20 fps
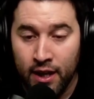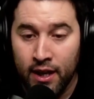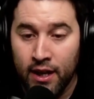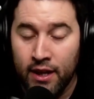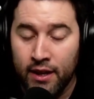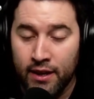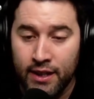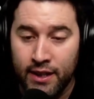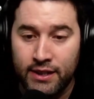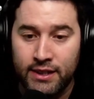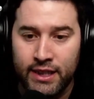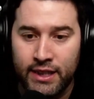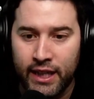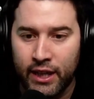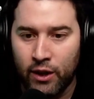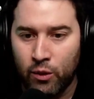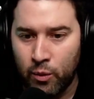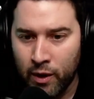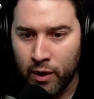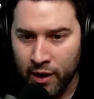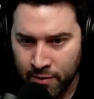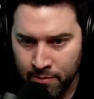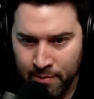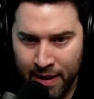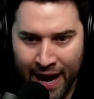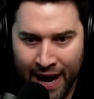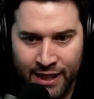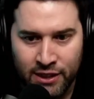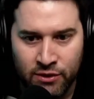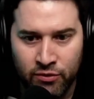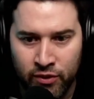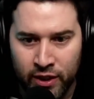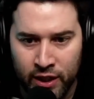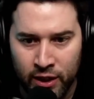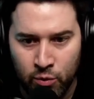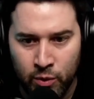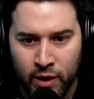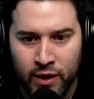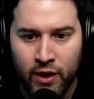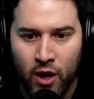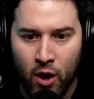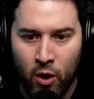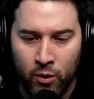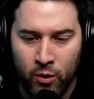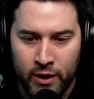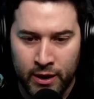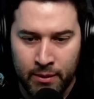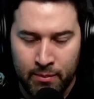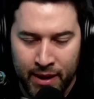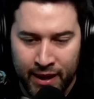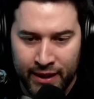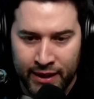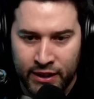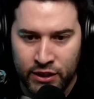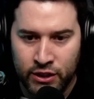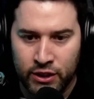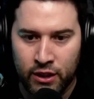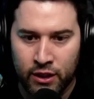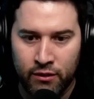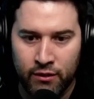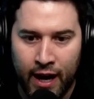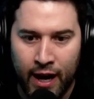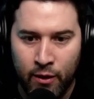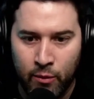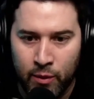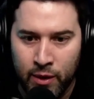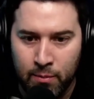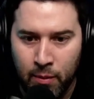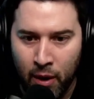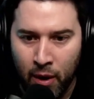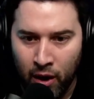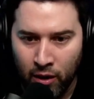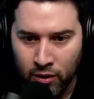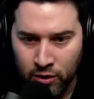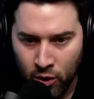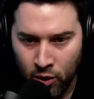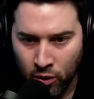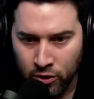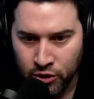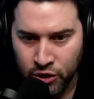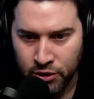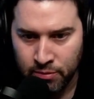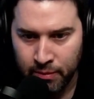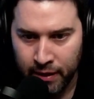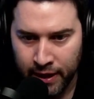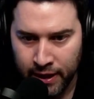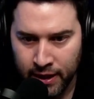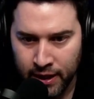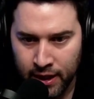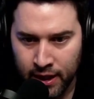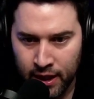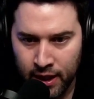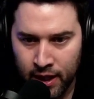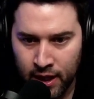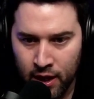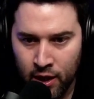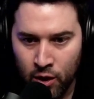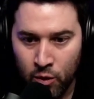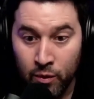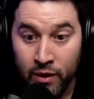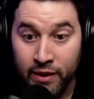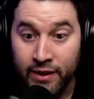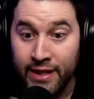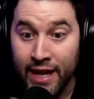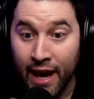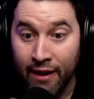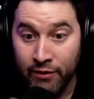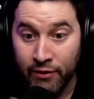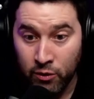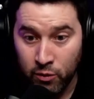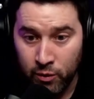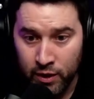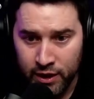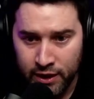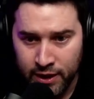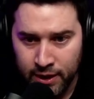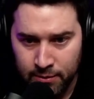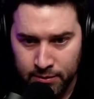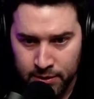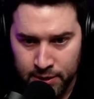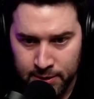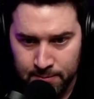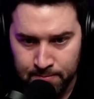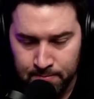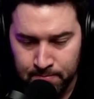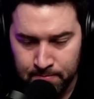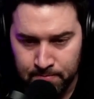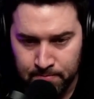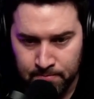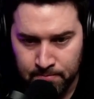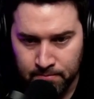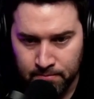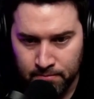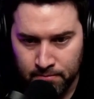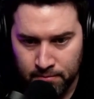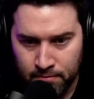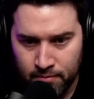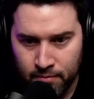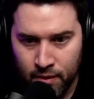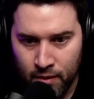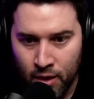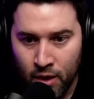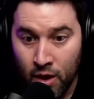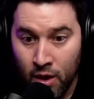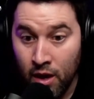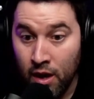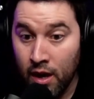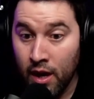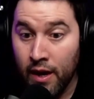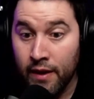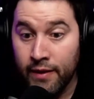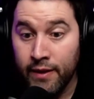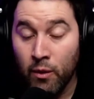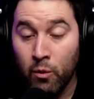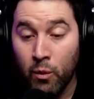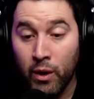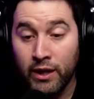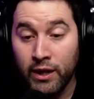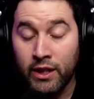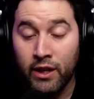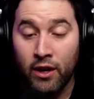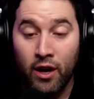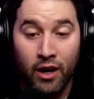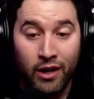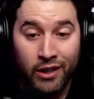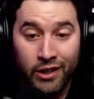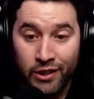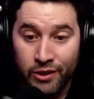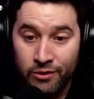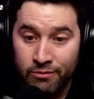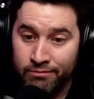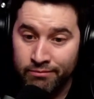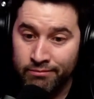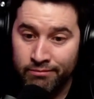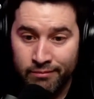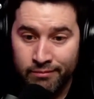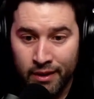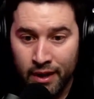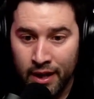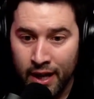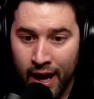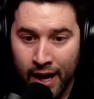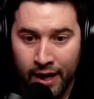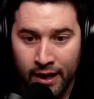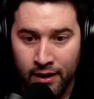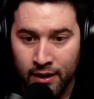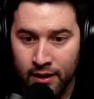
this year with Max Fried, with Cody Bellinger, right, with Paul Goldschmidt, with Devin Williams, then one can argue, hey,